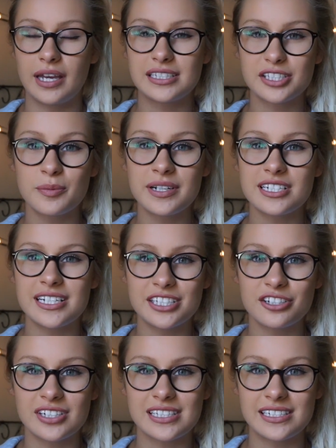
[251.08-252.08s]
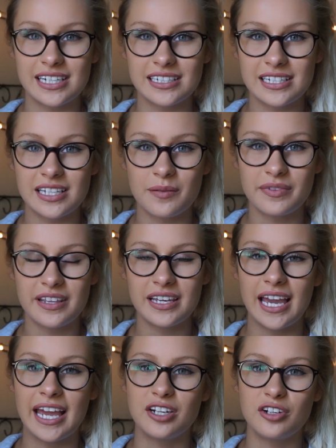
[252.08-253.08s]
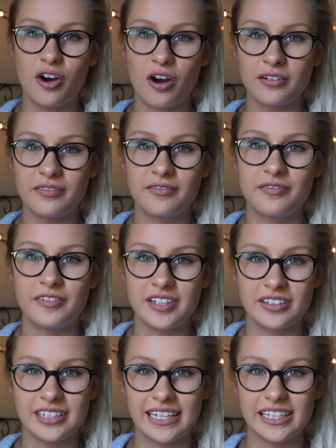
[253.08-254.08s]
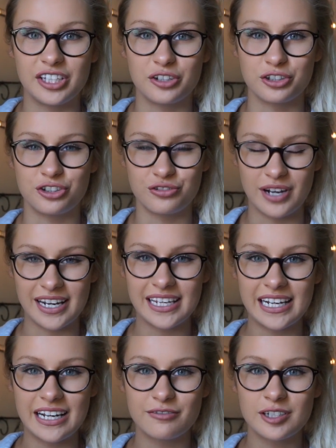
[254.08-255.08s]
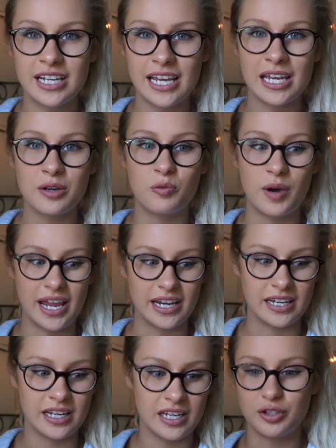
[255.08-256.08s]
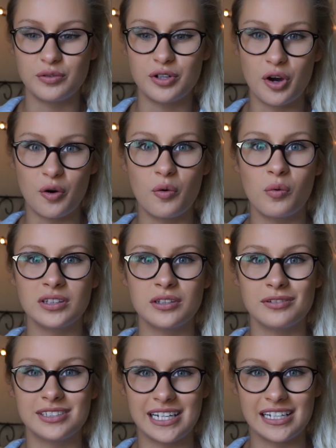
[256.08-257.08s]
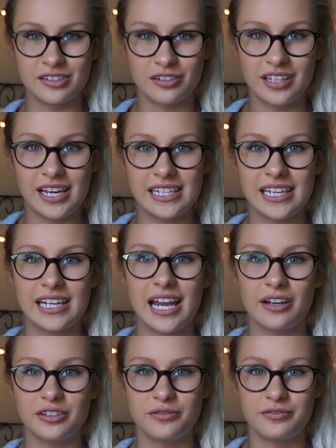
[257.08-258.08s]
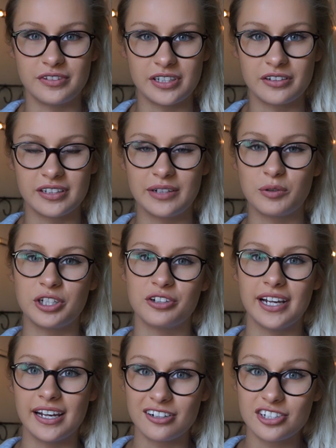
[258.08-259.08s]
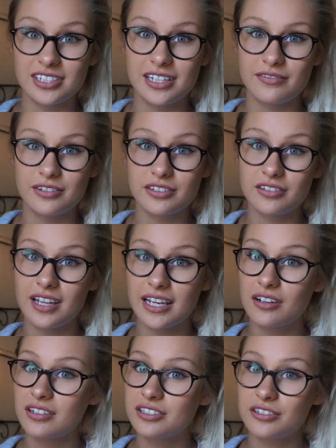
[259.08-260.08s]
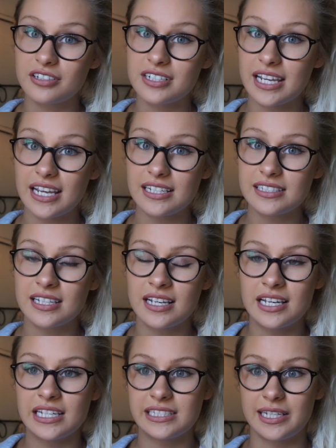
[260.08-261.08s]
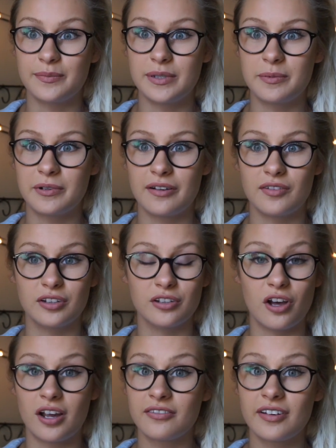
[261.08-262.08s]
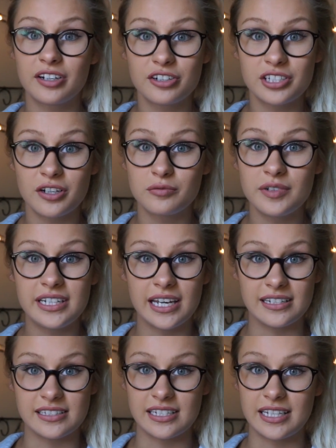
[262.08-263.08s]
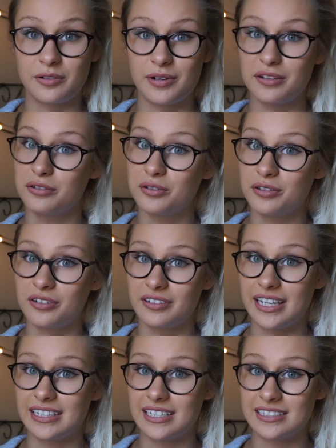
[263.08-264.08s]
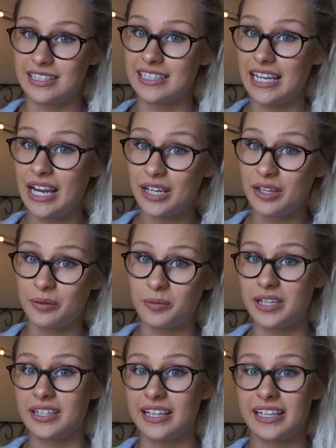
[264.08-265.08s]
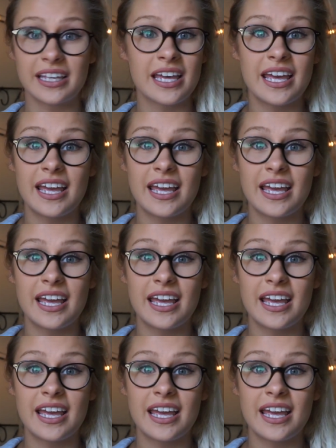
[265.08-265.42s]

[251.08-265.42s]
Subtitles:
It's so much easier to stick to something and not feel like you're dreading it every day when you know what those days are like and how you feel and what your energy levels are like on certain days. Some people have a lot of energy on weekends and they'd rather do their leg days at the end of the week. Like,